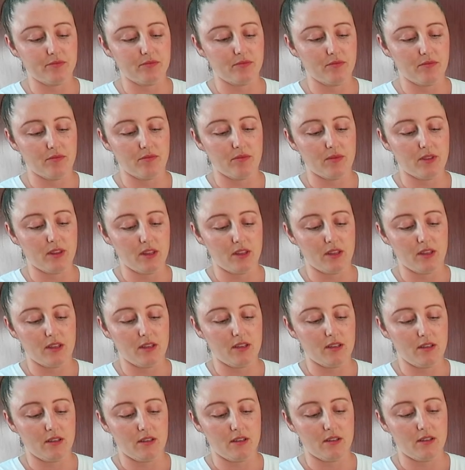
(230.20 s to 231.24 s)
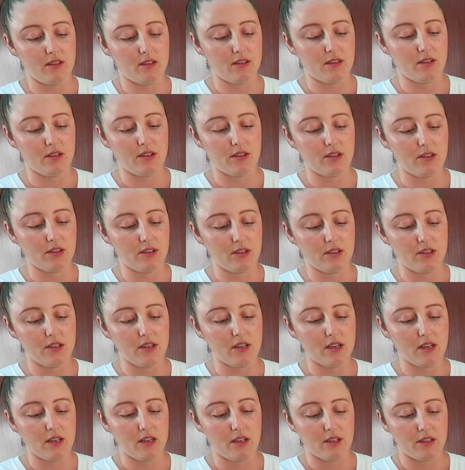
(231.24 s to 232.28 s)

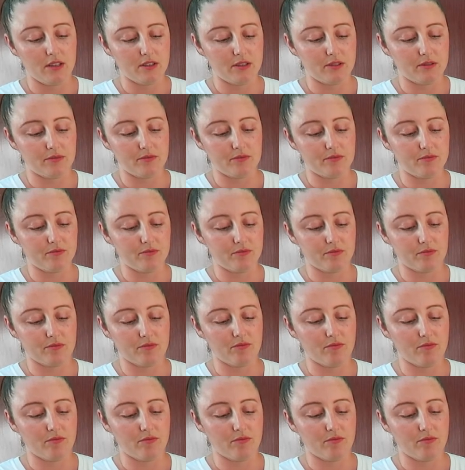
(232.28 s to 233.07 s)
(no one is talking)